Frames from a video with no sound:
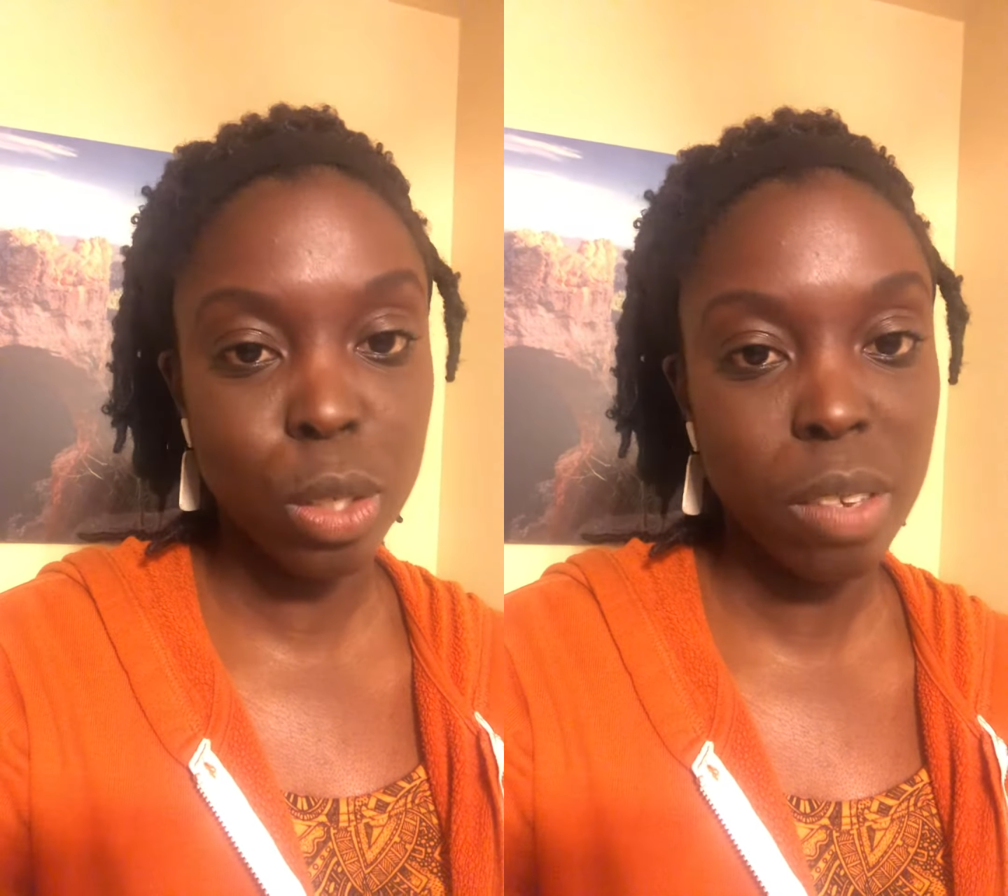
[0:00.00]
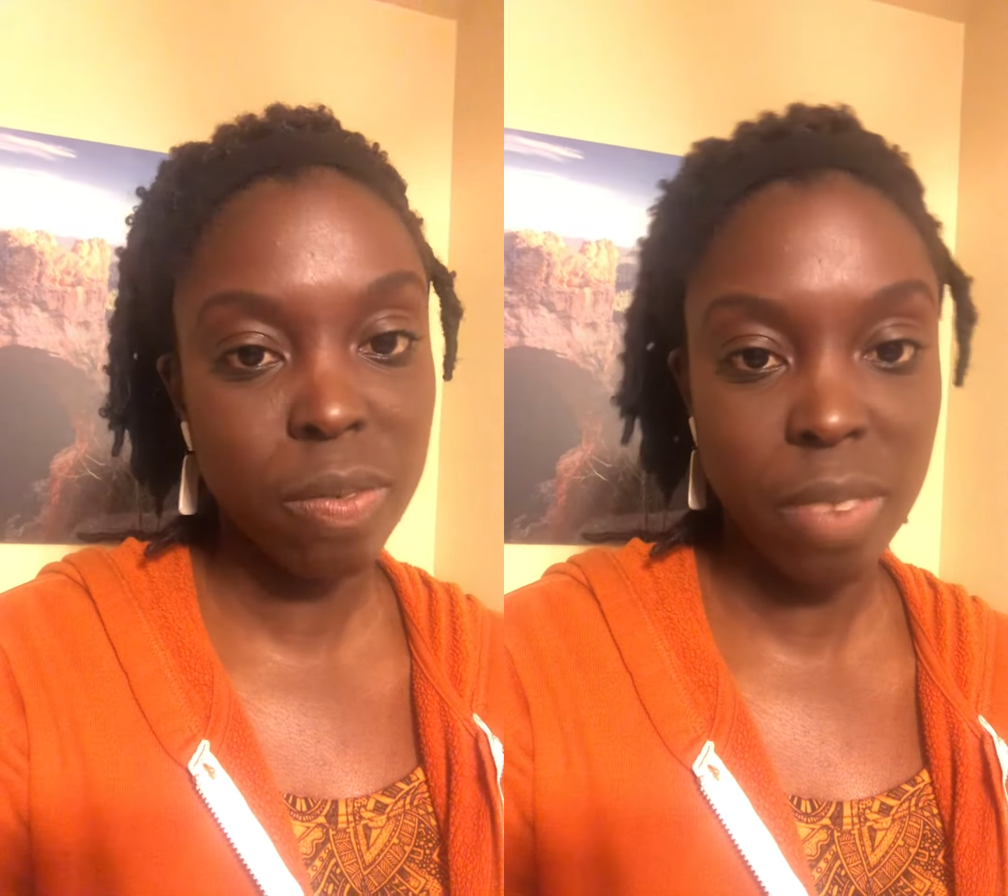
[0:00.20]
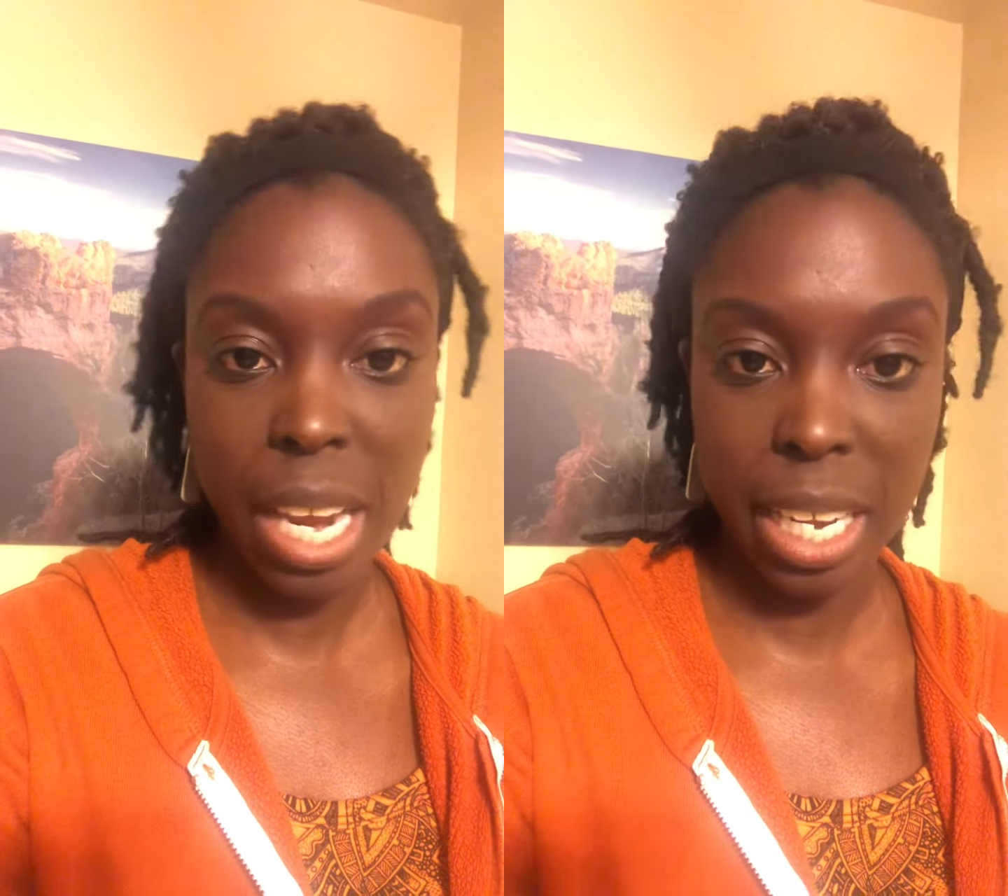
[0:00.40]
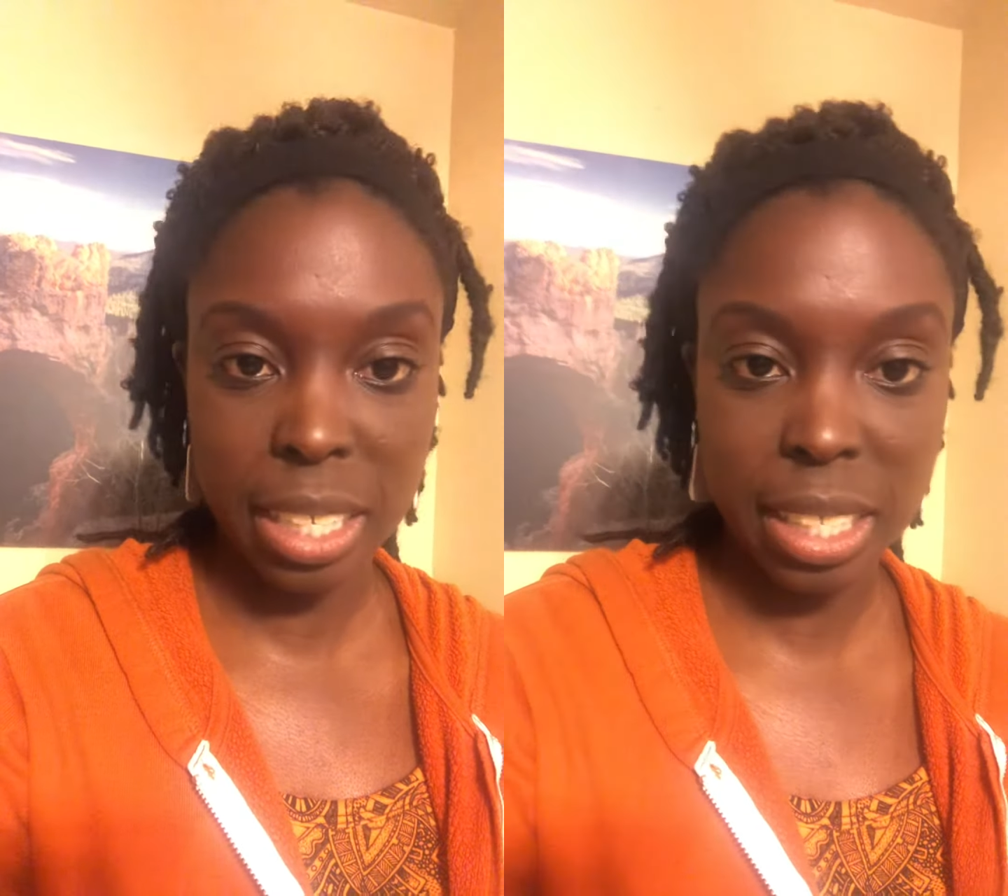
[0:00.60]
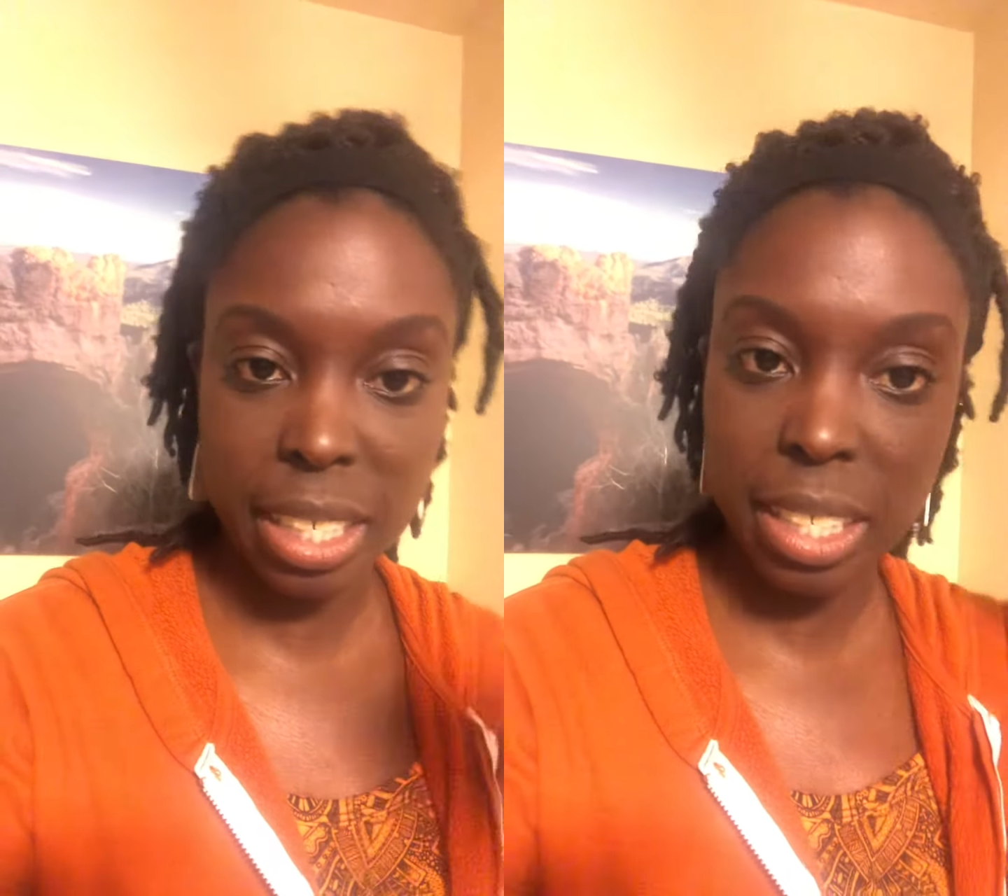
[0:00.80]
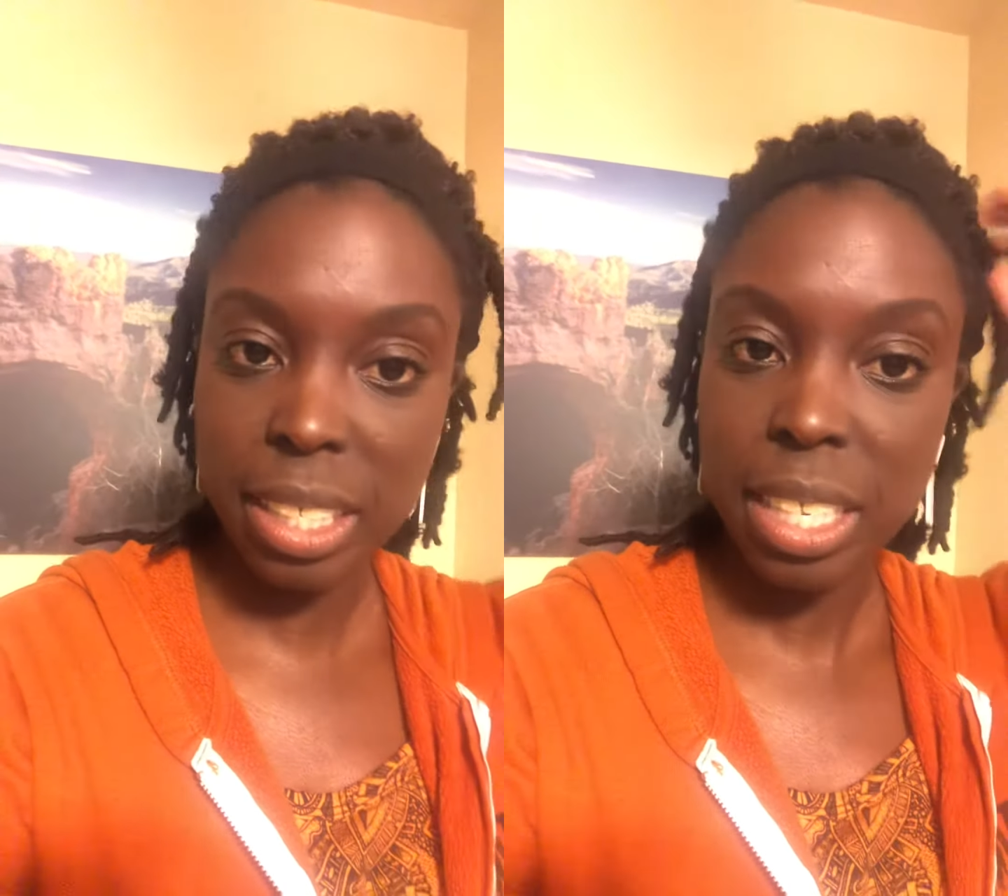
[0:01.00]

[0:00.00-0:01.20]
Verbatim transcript: love finances.